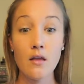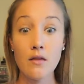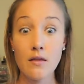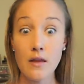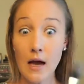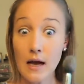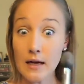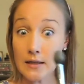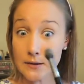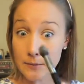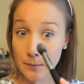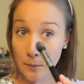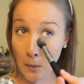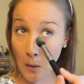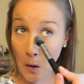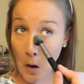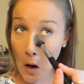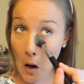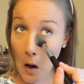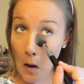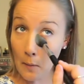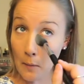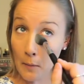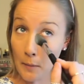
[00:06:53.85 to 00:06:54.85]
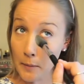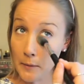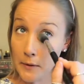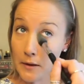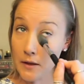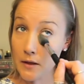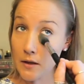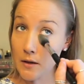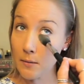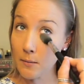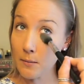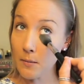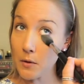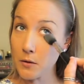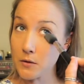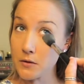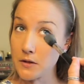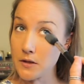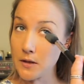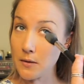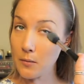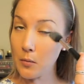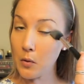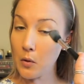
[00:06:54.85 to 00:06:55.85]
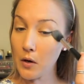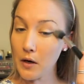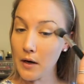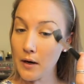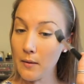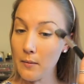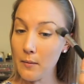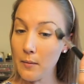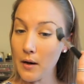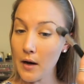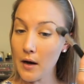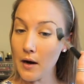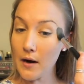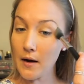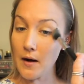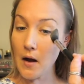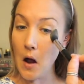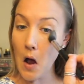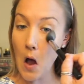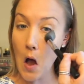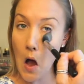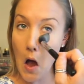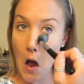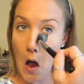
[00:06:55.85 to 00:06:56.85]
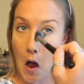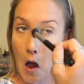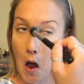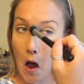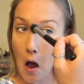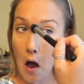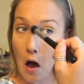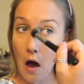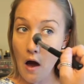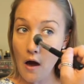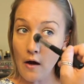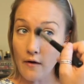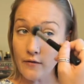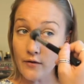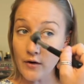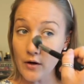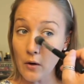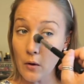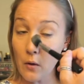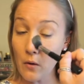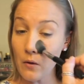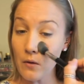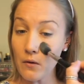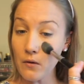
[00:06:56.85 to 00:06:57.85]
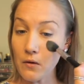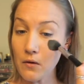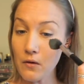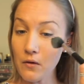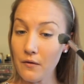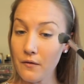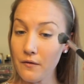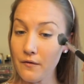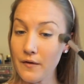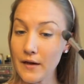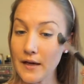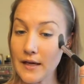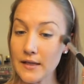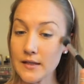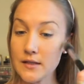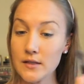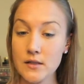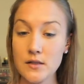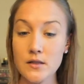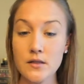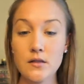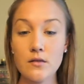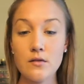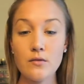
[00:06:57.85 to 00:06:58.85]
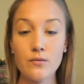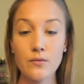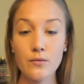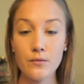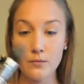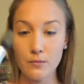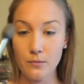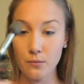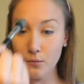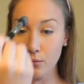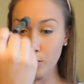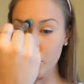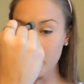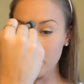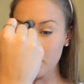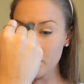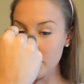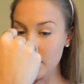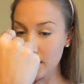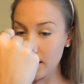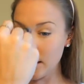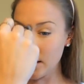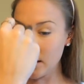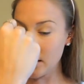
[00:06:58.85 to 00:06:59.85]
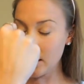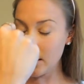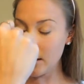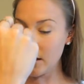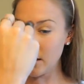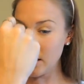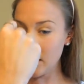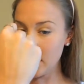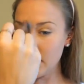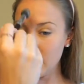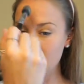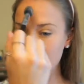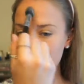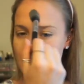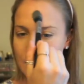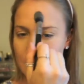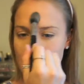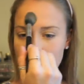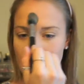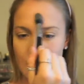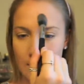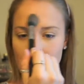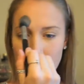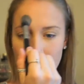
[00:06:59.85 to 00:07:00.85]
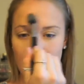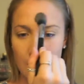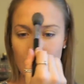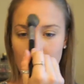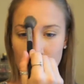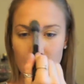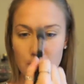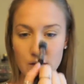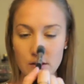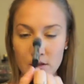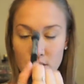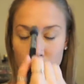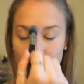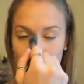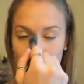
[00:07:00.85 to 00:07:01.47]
That's probably the most important part of your whole face routine in this, is